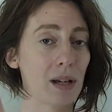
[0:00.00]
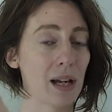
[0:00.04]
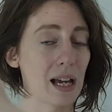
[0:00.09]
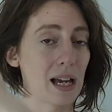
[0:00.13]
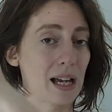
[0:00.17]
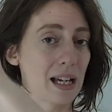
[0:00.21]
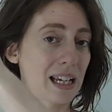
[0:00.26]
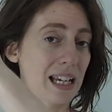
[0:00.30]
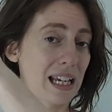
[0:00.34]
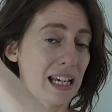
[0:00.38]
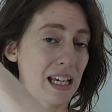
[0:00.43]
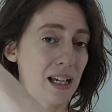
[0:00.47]

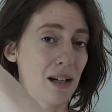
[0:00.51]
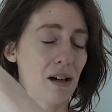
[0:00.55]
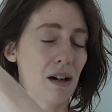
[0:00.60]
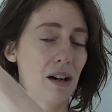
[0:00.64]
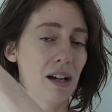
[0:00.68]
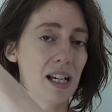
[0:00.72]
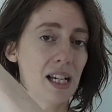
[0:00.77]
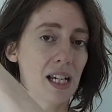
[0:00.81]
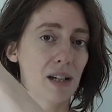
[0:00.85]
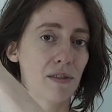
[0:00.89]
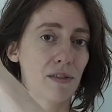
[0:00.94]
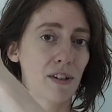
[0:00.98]
at ear
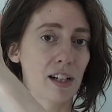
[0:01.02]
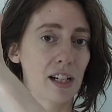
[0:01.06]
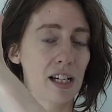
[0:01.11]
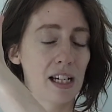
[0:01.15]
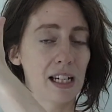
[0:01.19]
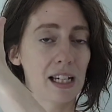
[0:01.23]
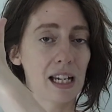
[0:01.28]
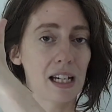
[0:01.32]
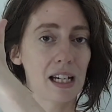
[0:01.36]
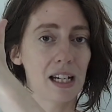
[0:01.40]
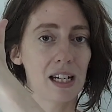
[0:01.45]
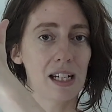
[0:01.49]
height. If I
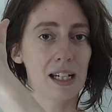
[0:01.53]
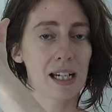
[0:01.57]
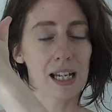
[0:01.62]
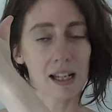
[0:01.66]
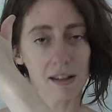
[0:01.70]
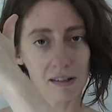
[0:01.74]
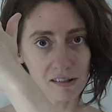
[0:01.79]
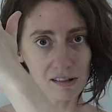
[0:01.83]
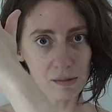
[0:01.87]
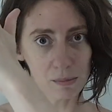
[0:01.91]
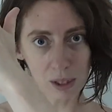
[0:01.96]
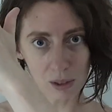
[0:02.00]
can get it
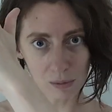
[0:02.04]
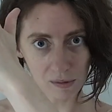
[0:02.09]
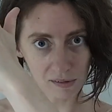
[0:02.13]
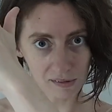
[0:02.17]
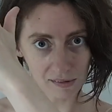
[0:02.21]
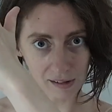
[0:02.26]
next to me on